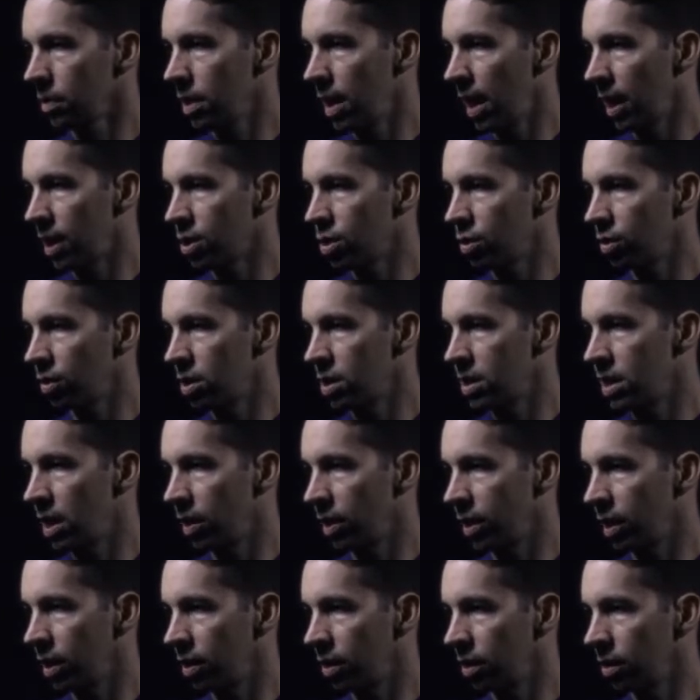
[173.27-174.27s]

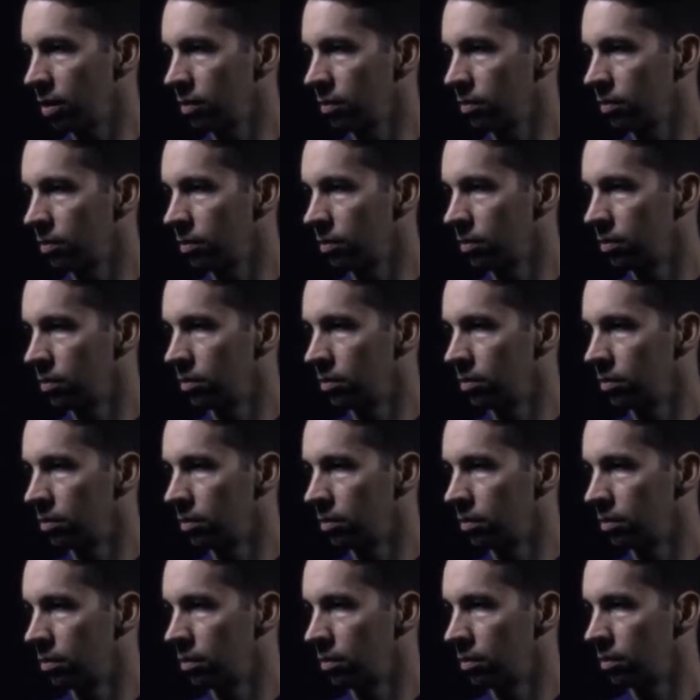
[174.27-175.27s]
extracellular
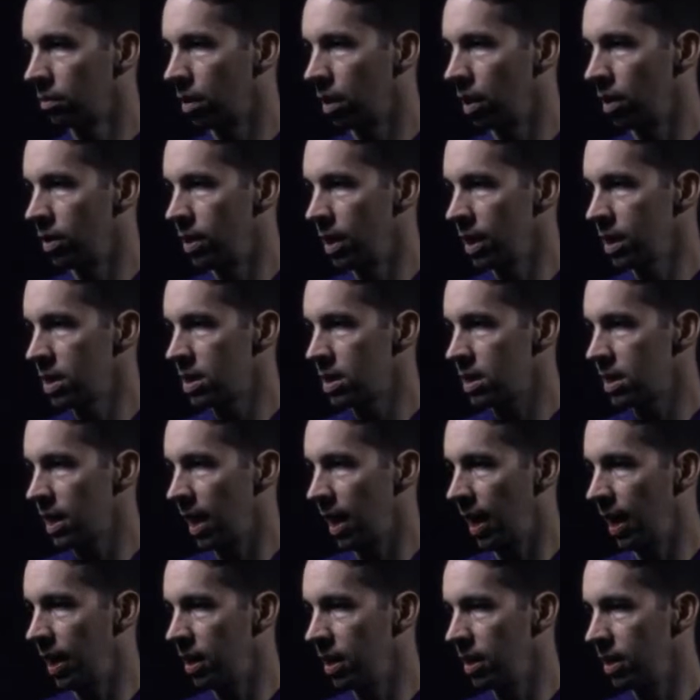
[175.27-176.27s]
on this
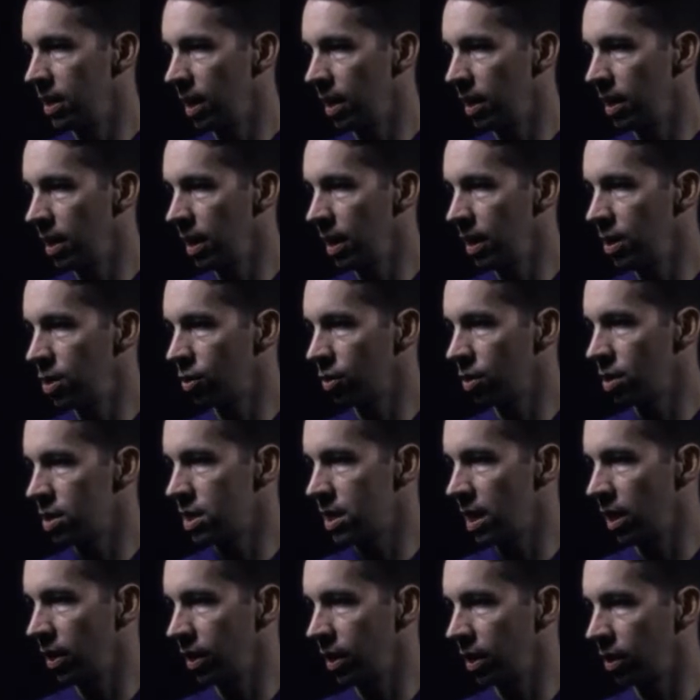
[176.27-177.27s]
side and then
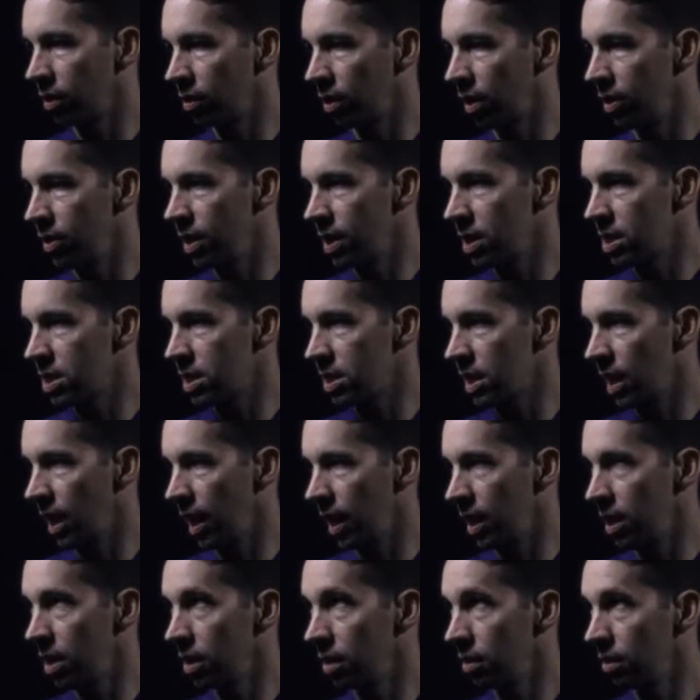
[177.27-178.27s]
intracellular on this
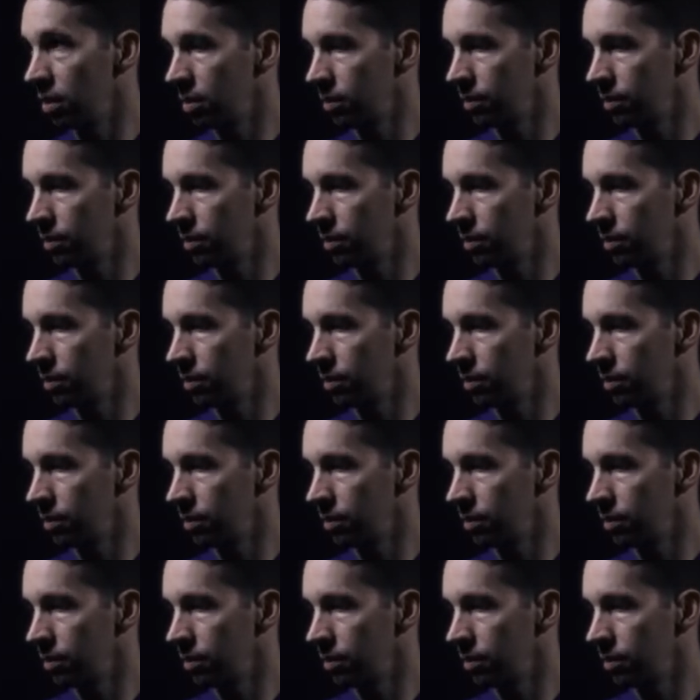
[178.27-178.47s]
side,